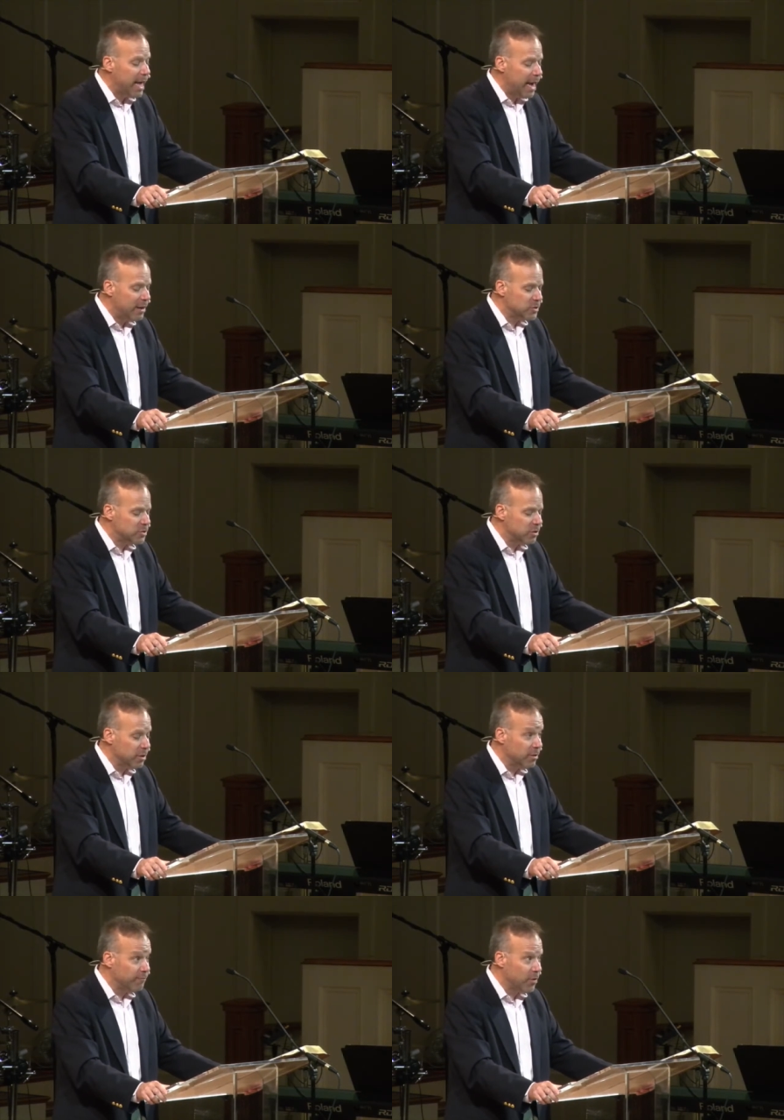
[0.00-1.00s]
And it's
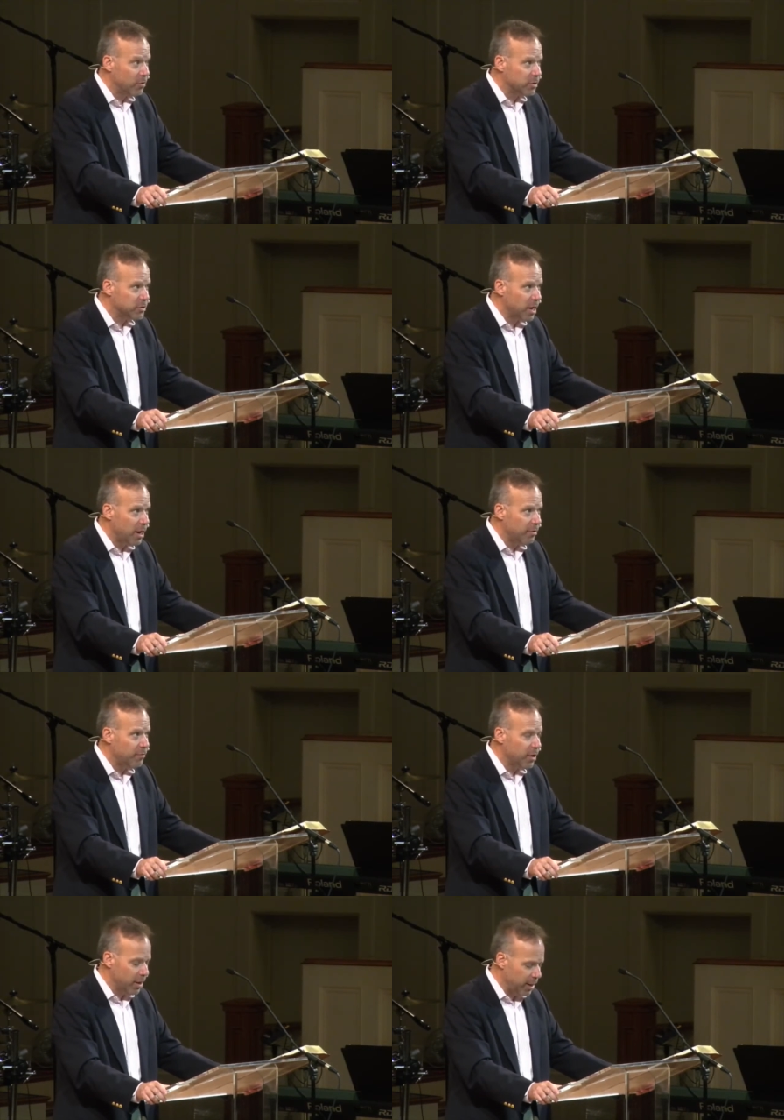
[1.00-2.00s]
certainly the focus
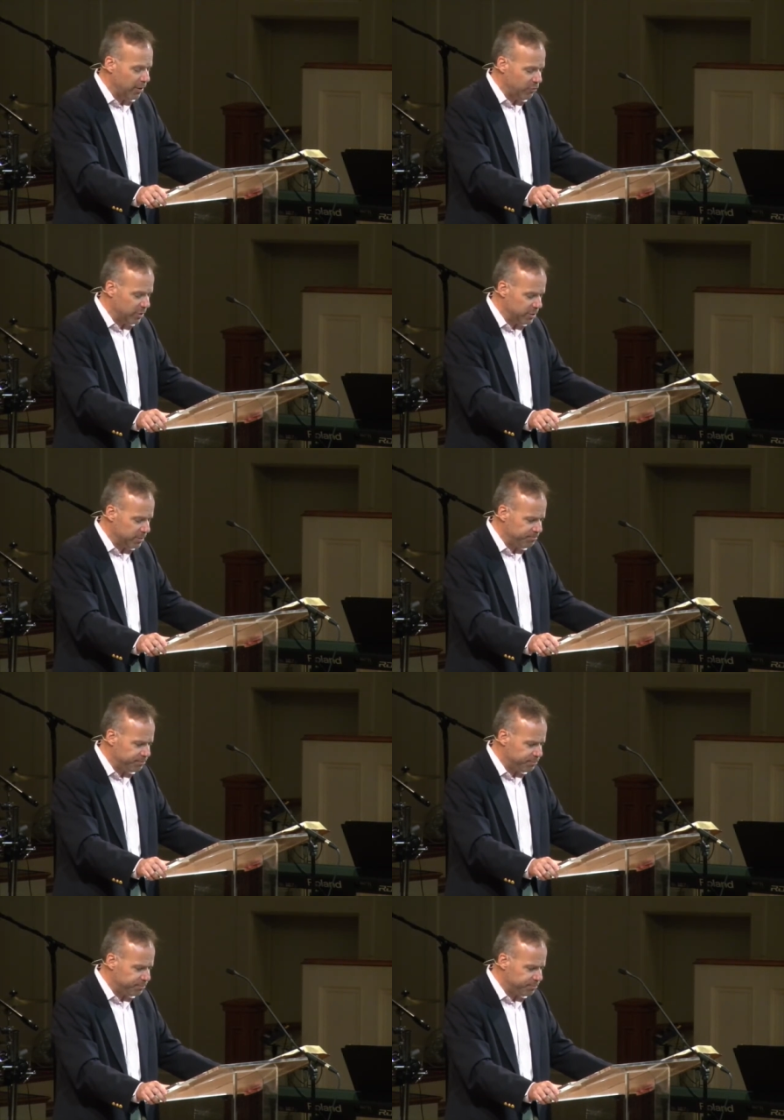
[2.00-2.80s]
of Galatians.